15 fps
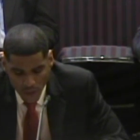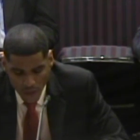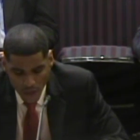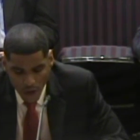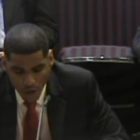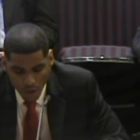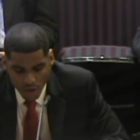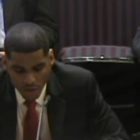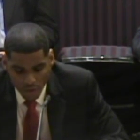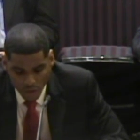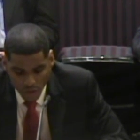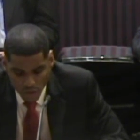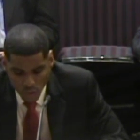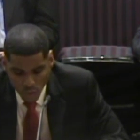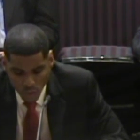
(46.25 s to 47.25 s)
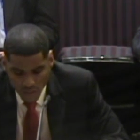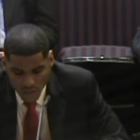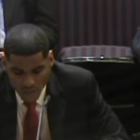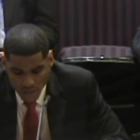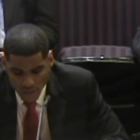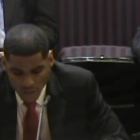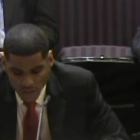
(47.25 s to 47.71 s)
However, the
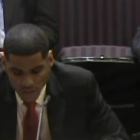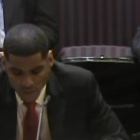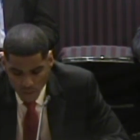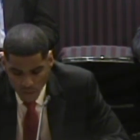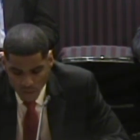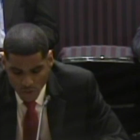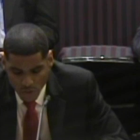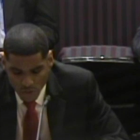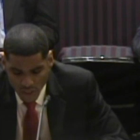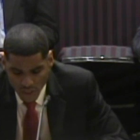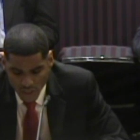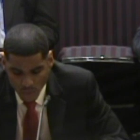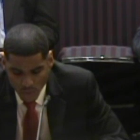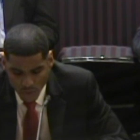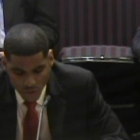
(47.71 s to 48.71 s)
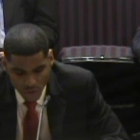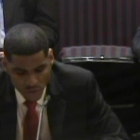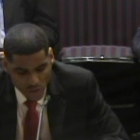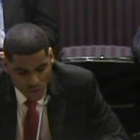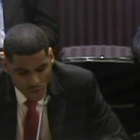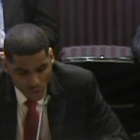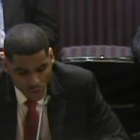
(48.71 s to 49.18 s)
26th special session
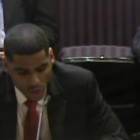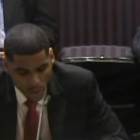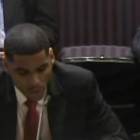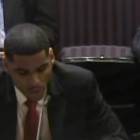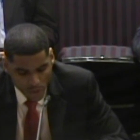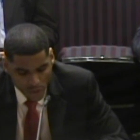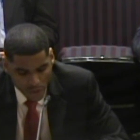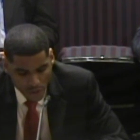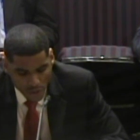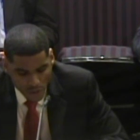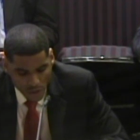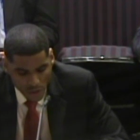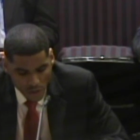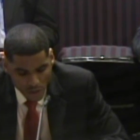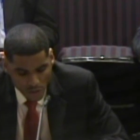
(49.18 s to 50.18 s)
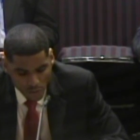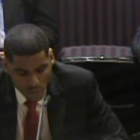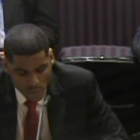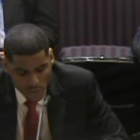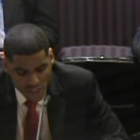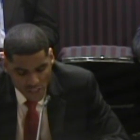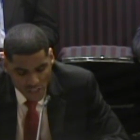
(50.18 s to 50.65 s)
reduced the total operating
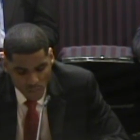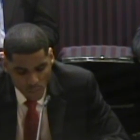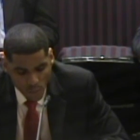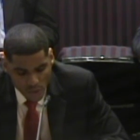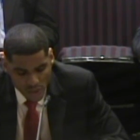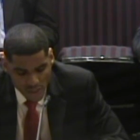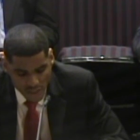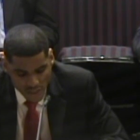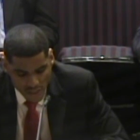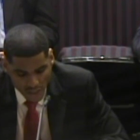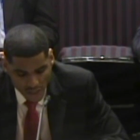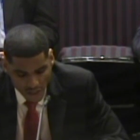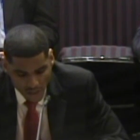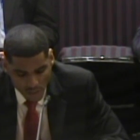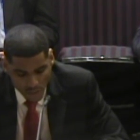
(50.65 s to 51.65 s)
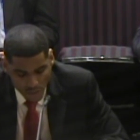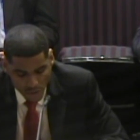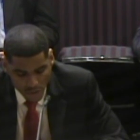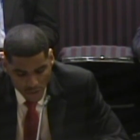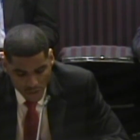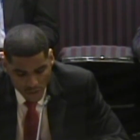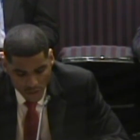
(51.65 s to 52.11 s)
from $6.689
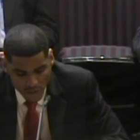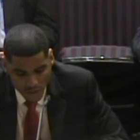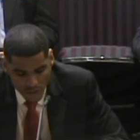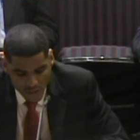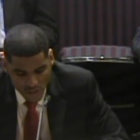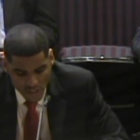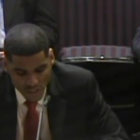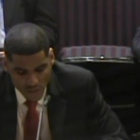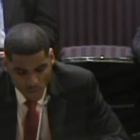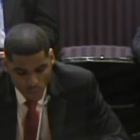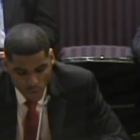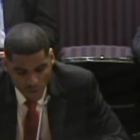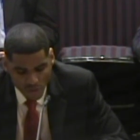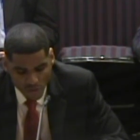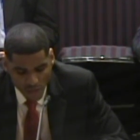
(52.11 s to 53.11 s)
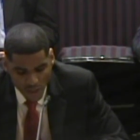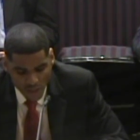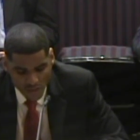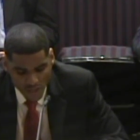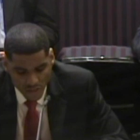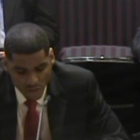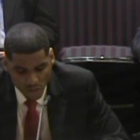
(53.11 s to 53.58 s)
billion to
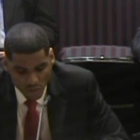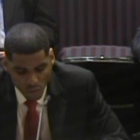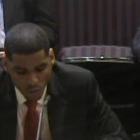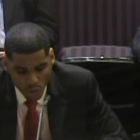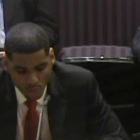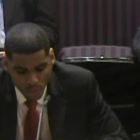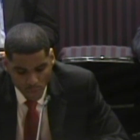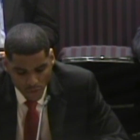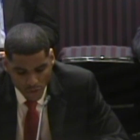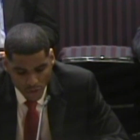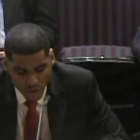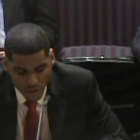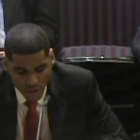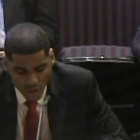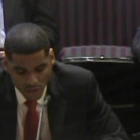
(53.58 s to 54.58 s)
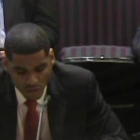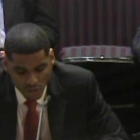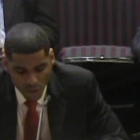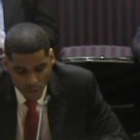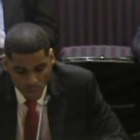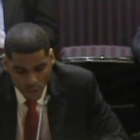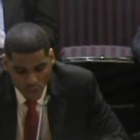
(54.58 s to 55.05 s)
$6.574 billion in
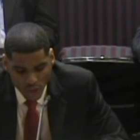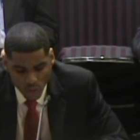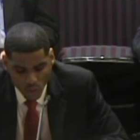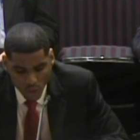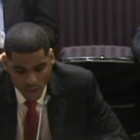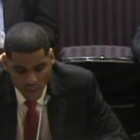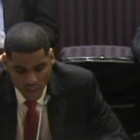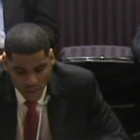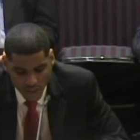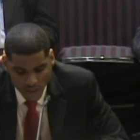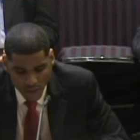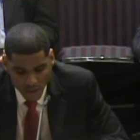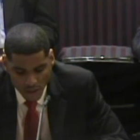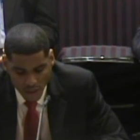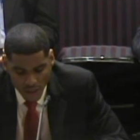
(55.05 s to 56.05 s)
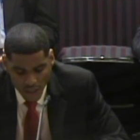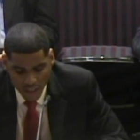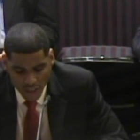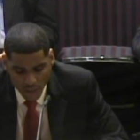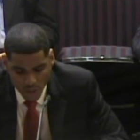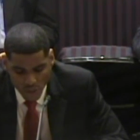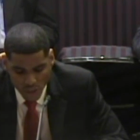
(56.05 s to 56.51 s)
February 2010,
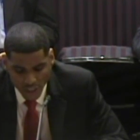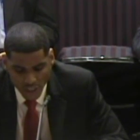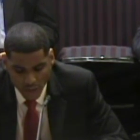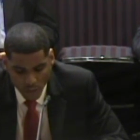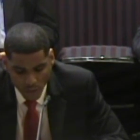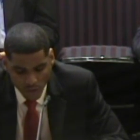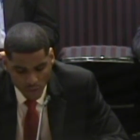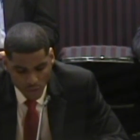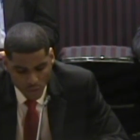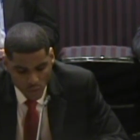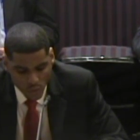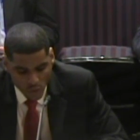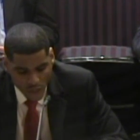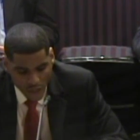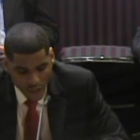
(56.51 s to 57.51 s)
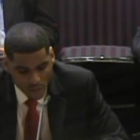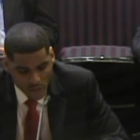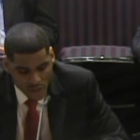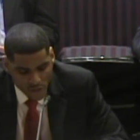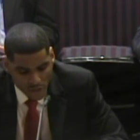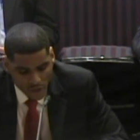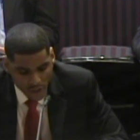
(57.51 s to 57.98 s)
as the projected revenues were not
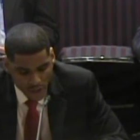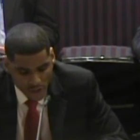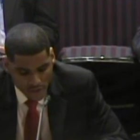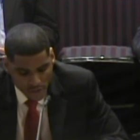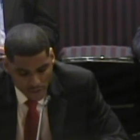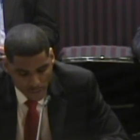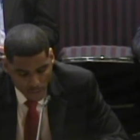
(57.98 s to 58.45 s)
materializing.